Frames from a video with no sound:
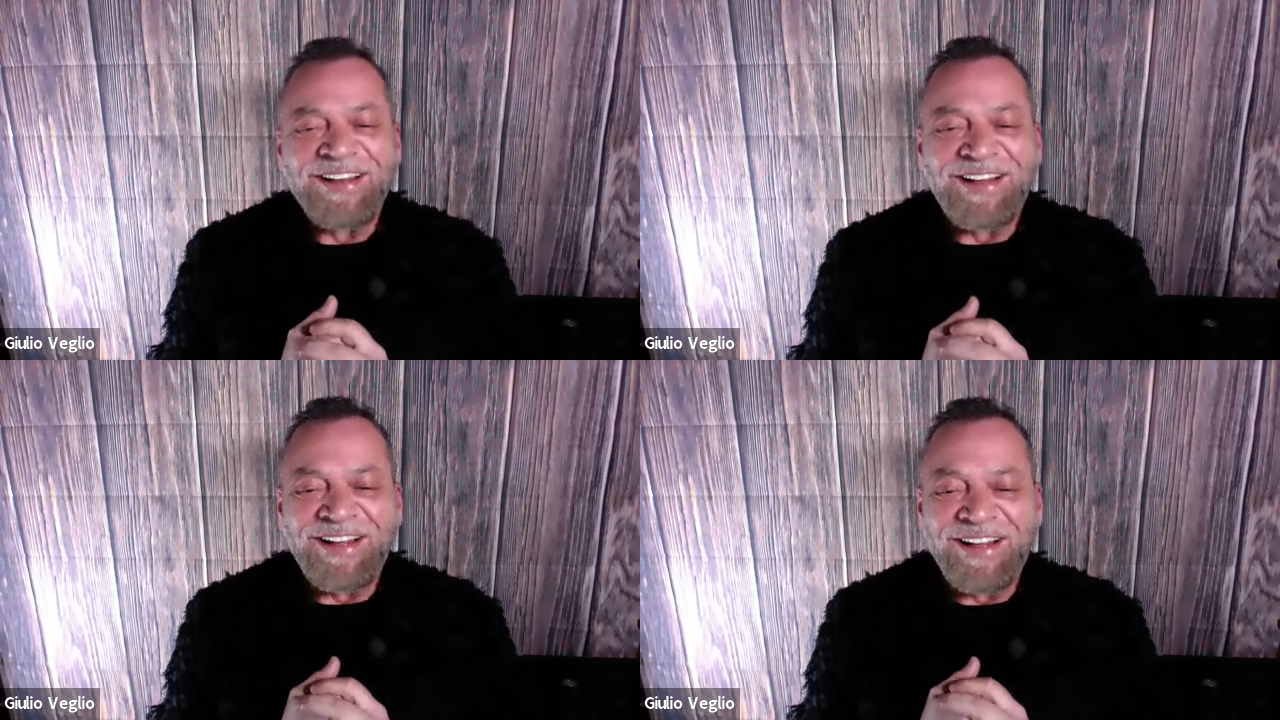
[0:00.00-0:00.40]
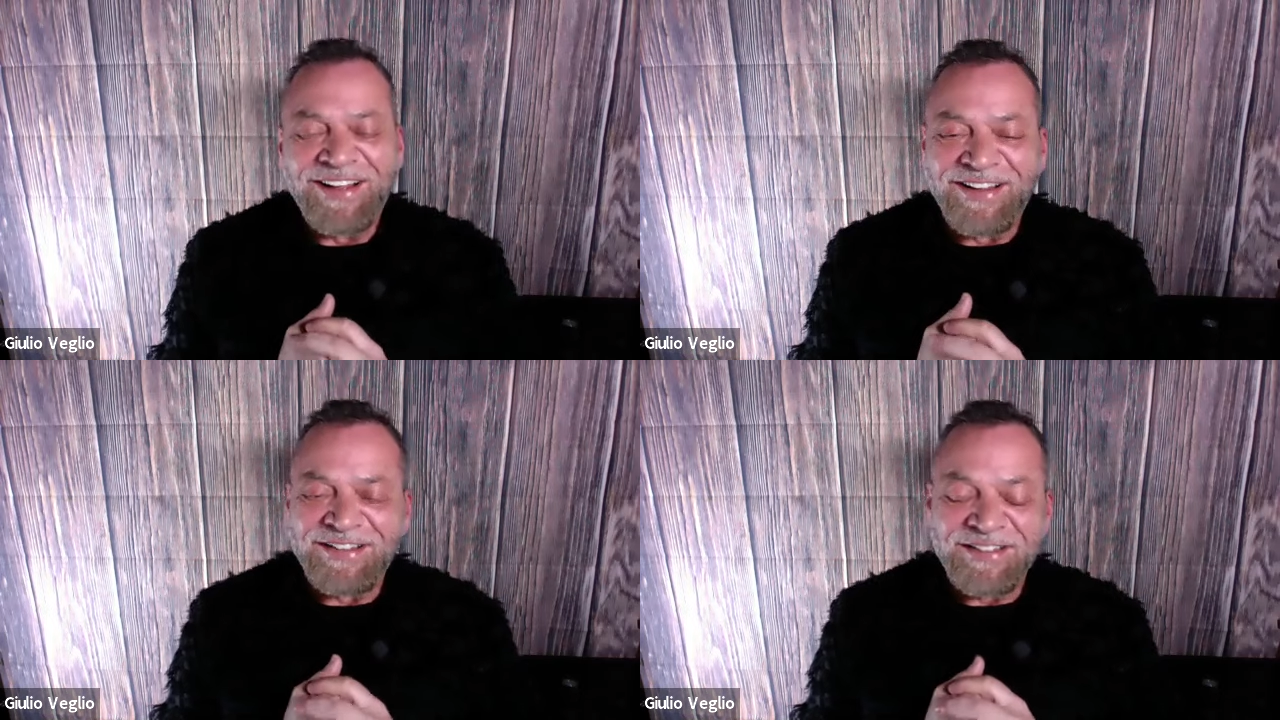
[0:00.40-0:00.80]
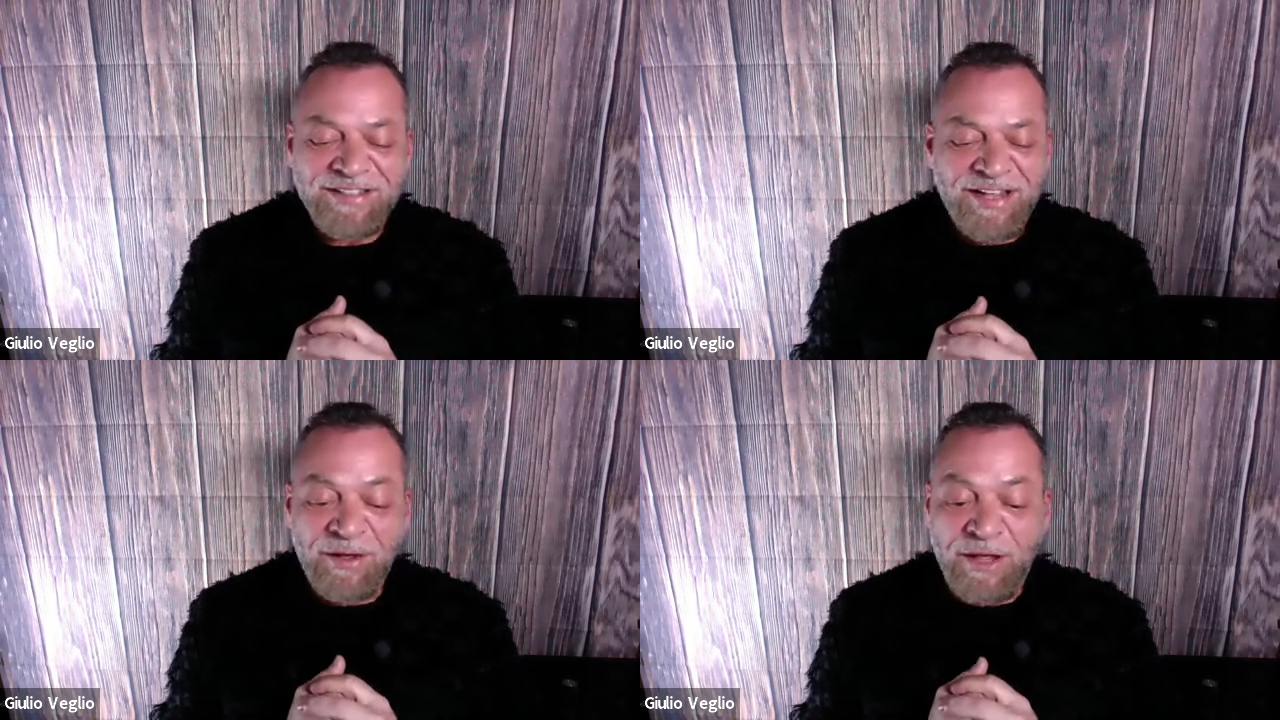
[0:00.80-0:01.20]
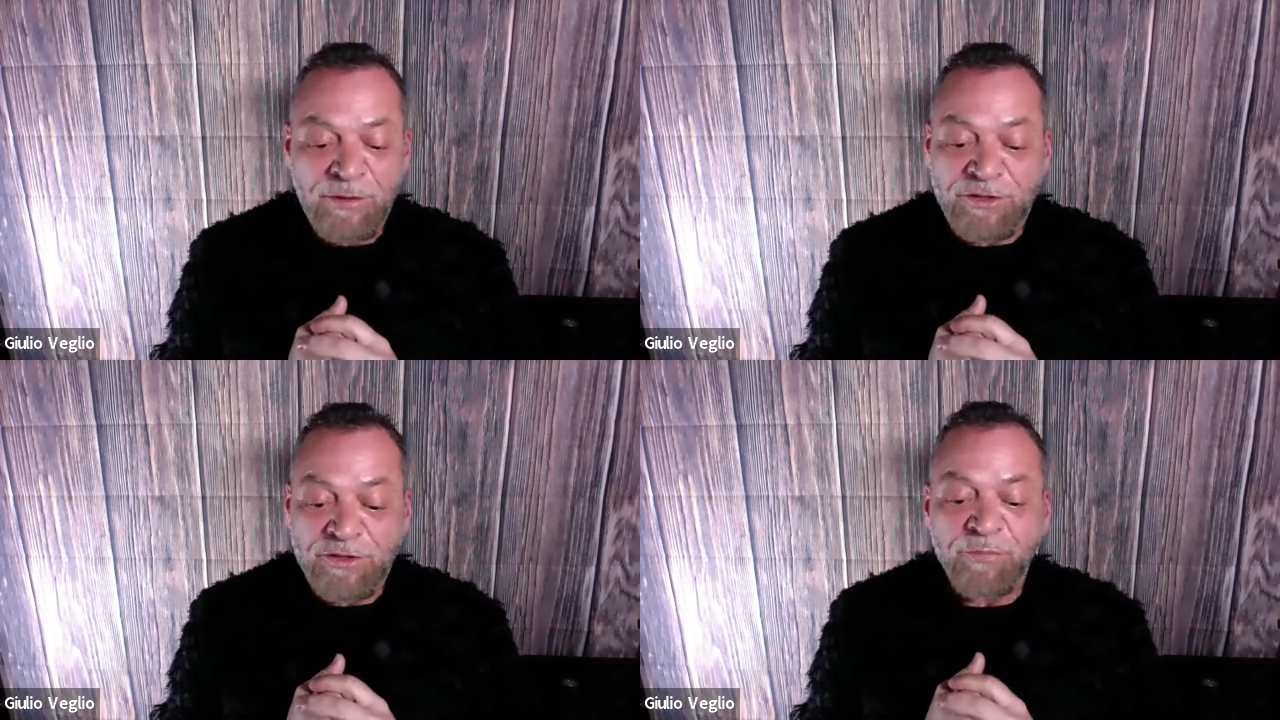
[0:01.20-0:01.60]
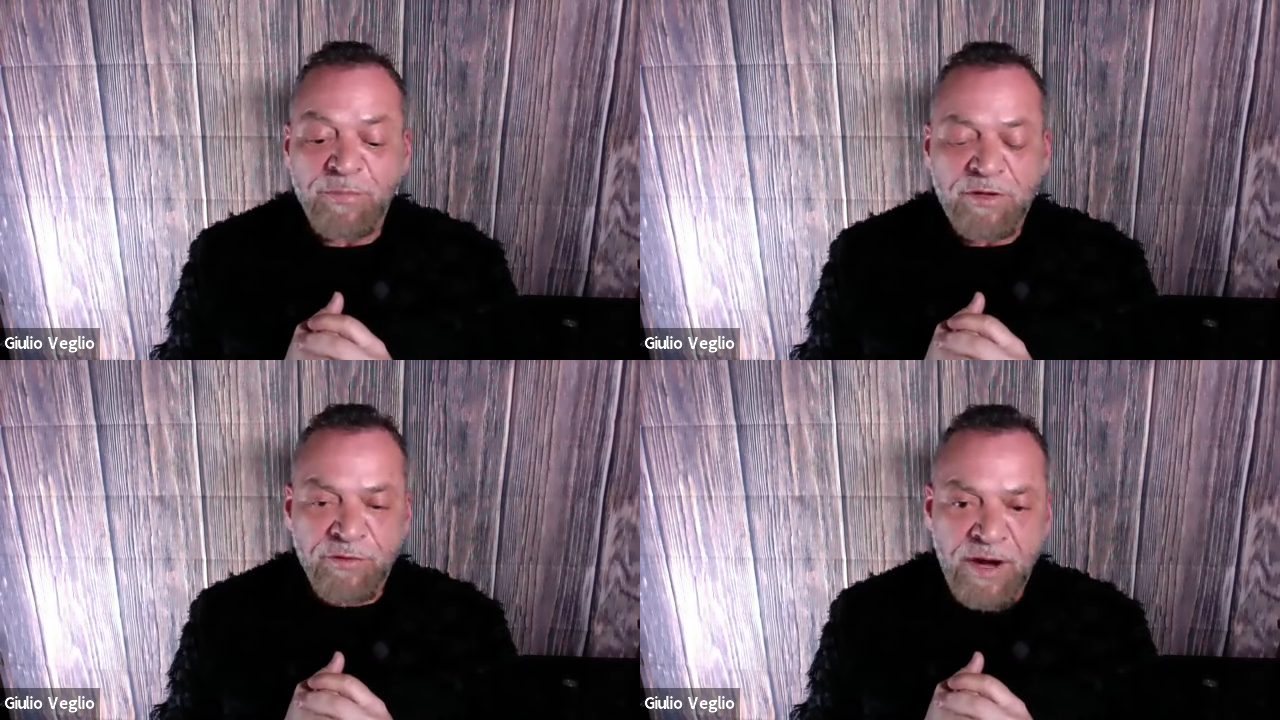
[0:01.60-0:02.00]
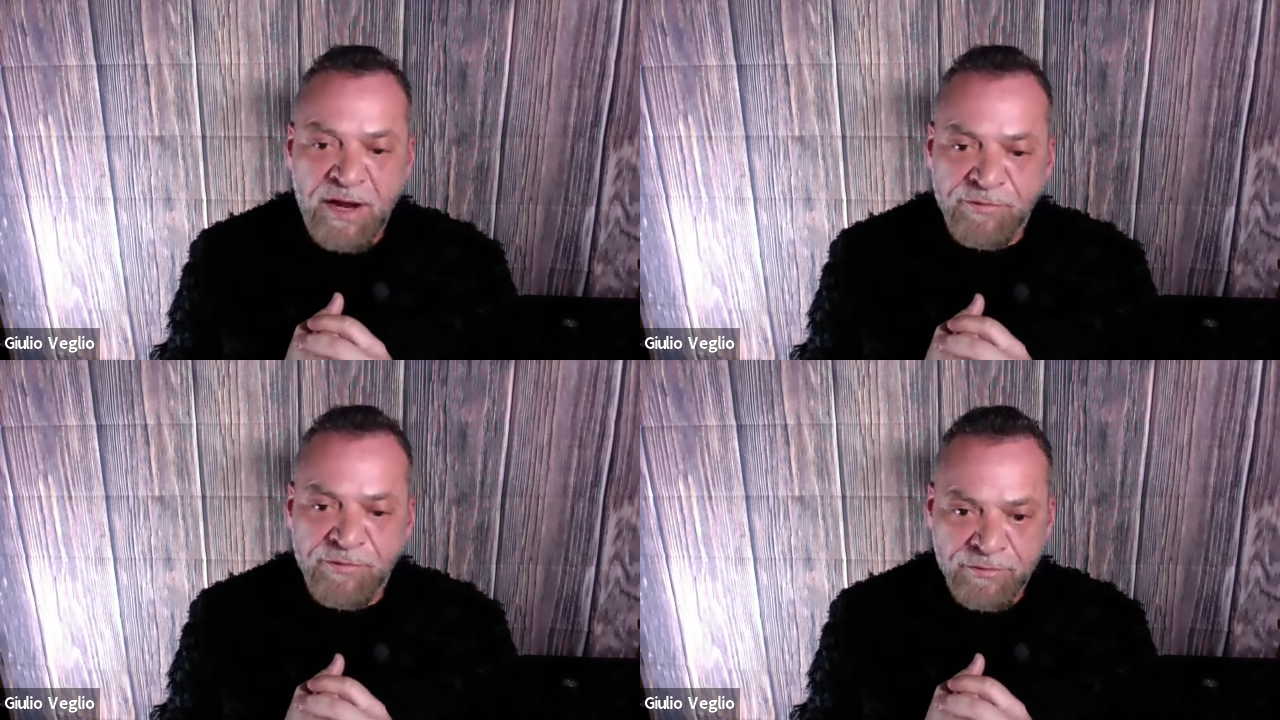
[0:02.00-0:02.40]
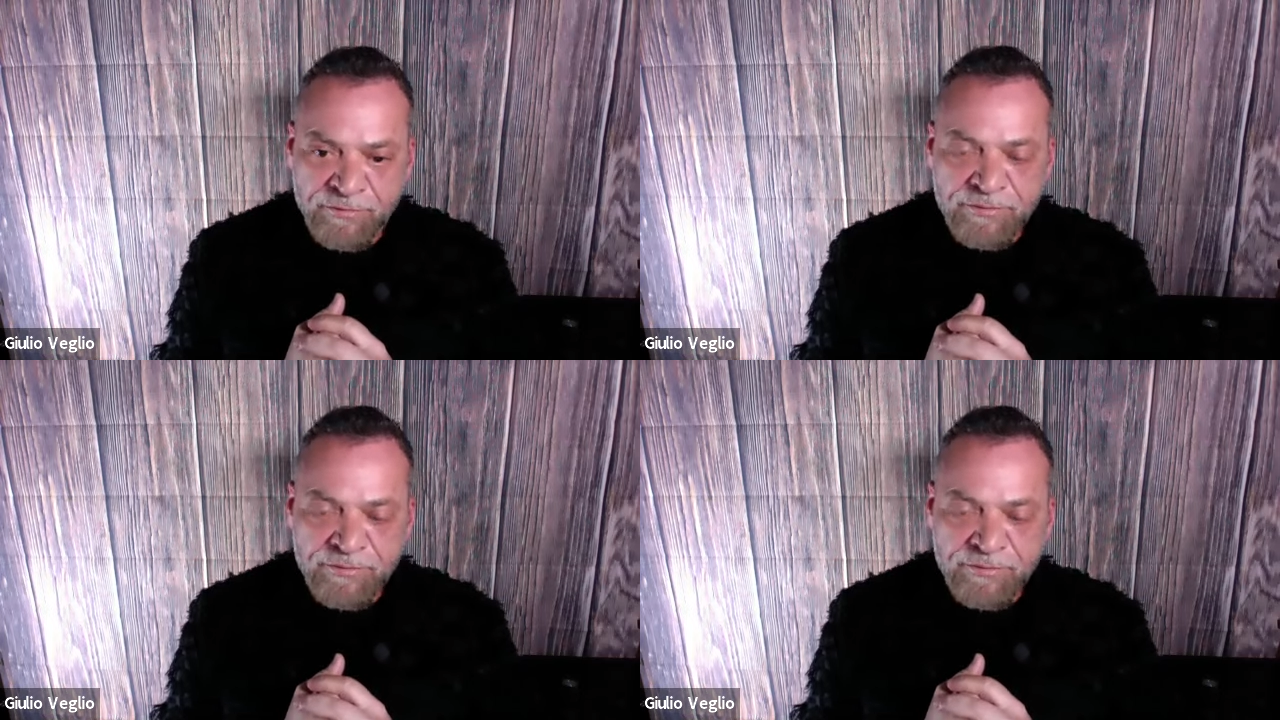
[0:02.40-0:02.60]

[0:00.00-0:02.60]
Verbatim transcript: because uh, it, it, took me forever.